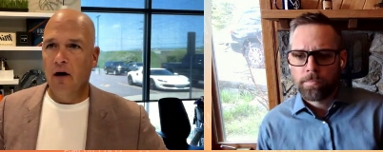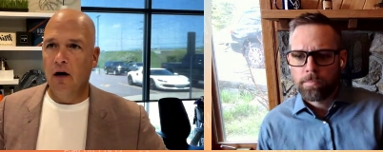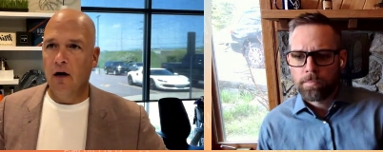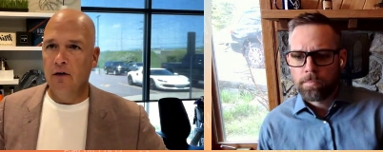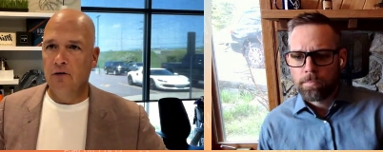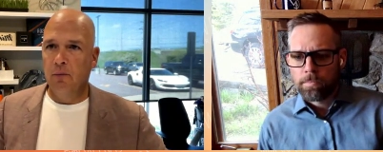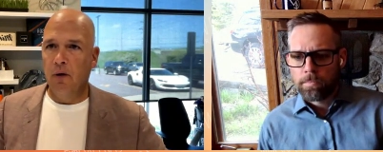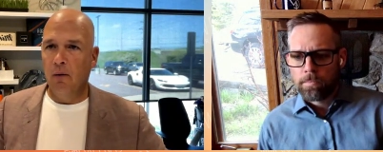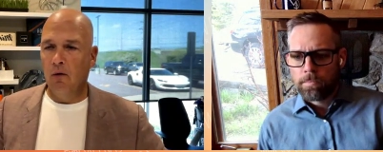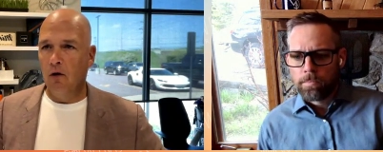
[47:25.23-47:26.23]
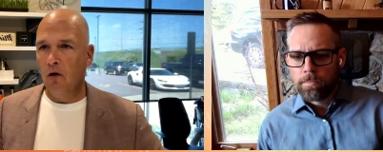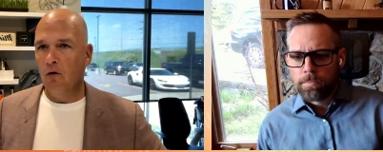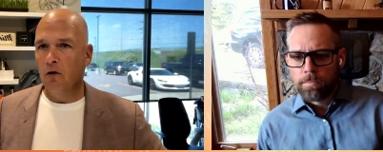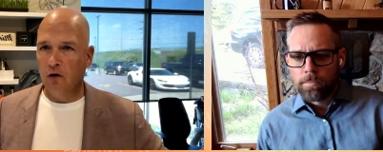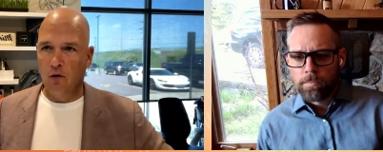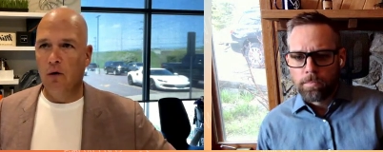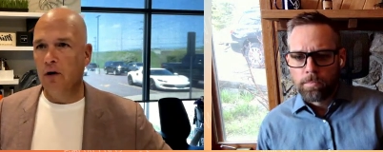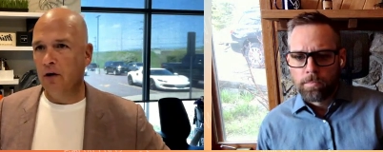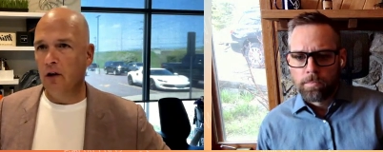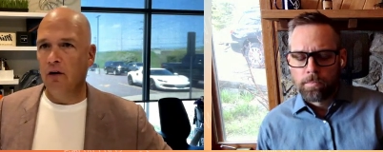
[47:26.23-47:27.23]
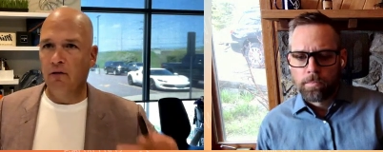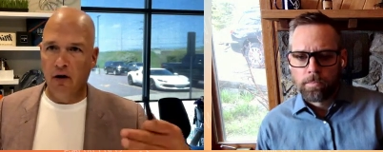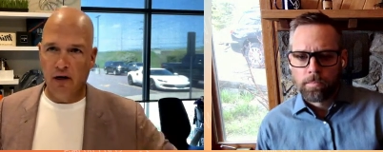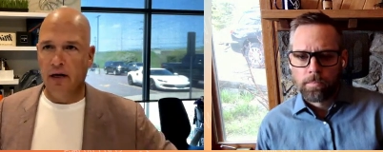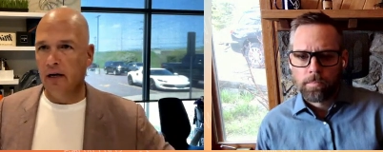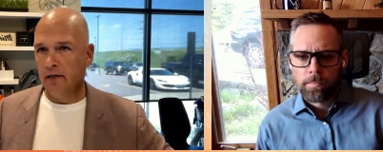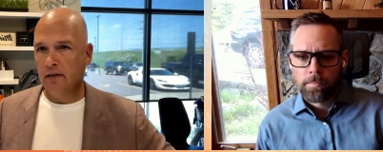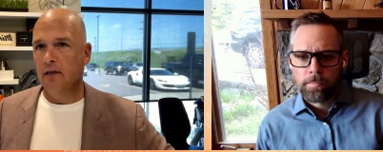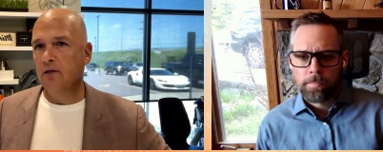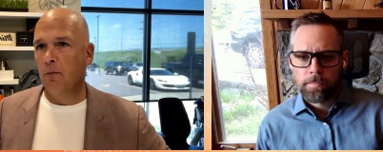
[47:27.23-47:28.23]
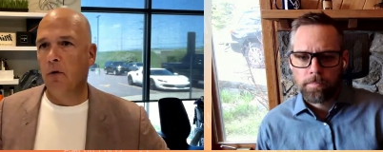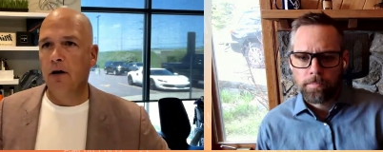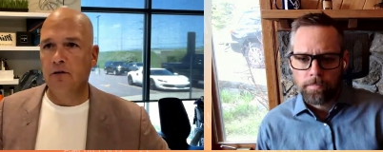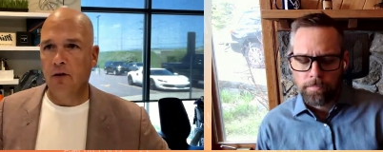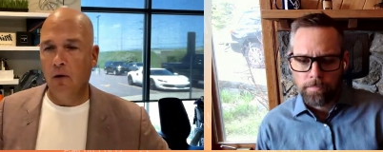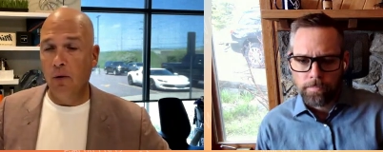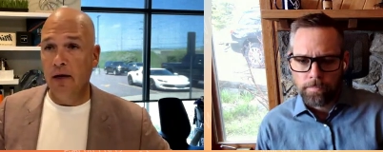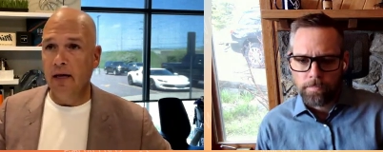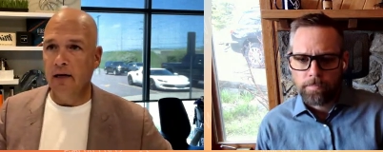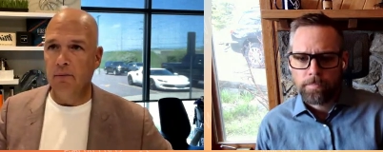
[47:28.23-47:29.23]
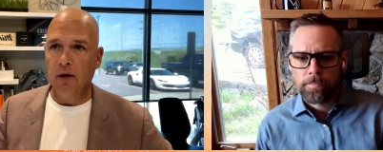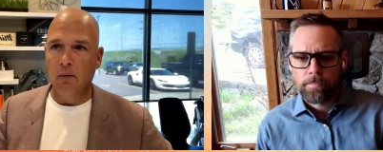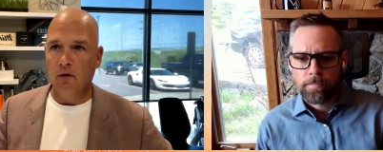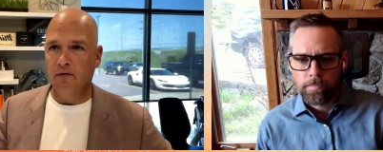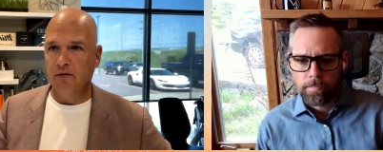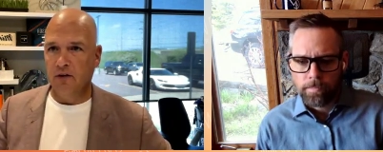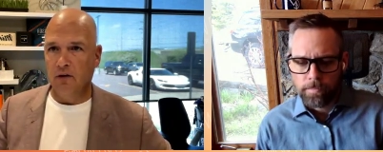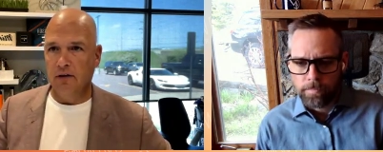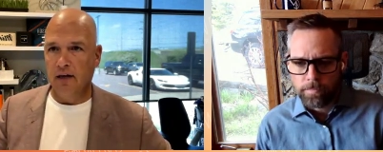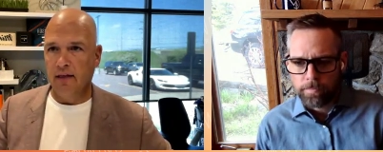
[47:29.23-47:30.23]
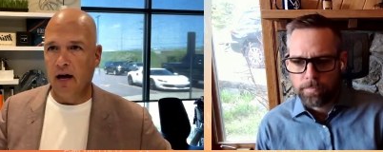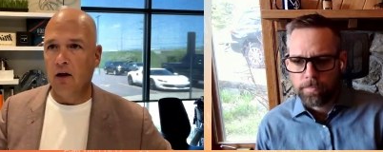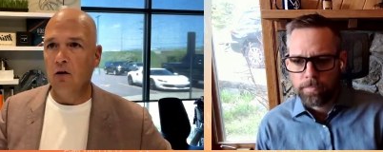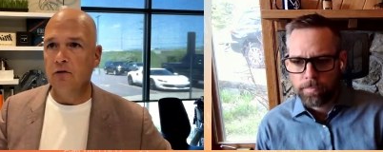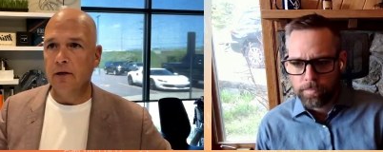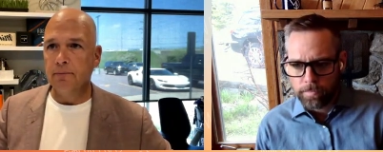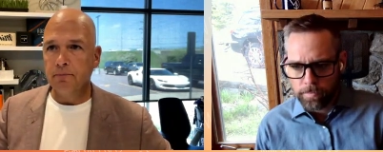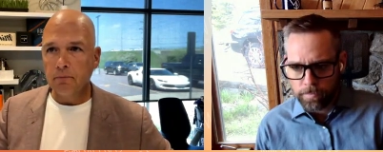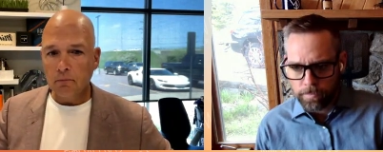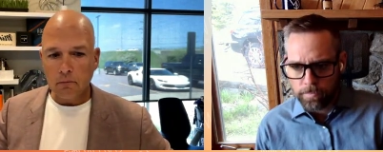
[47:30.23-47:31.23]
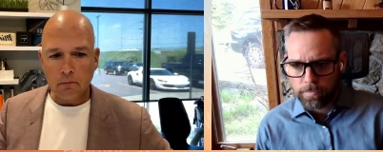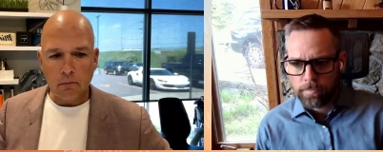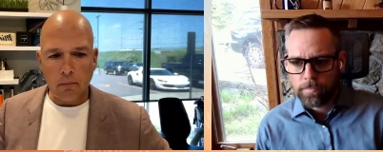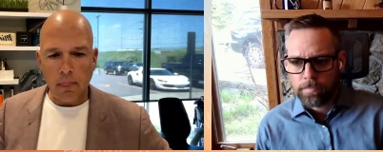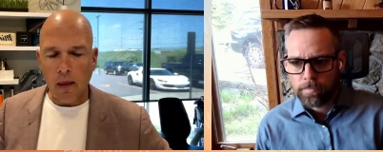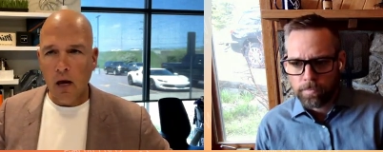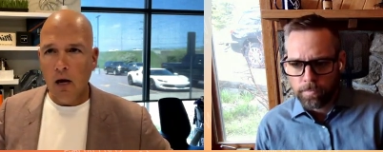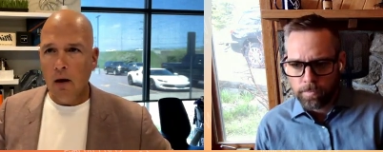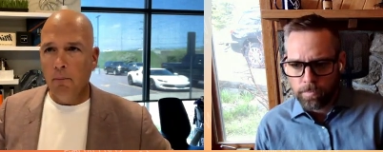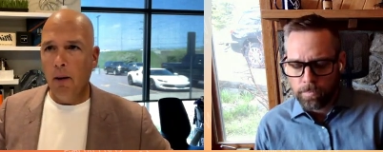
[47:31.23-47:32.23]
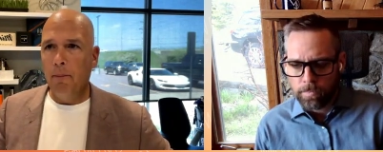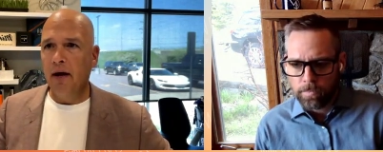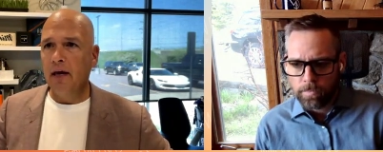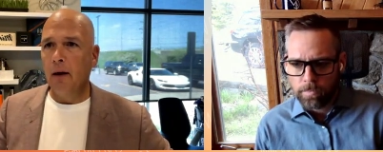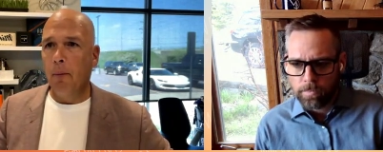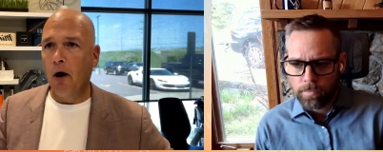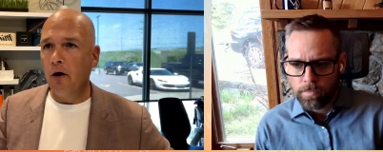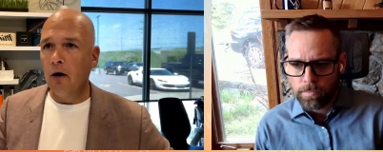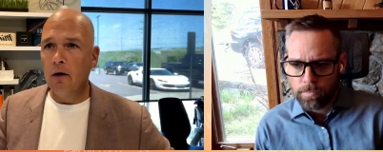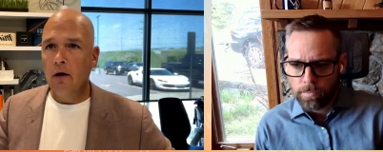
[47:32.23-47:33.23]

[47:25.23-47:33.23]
Speaker 1: uh, to be able to know that you're going to deliver and get us this appraisal that we need to be able to facilitate that closing. But picking a partner,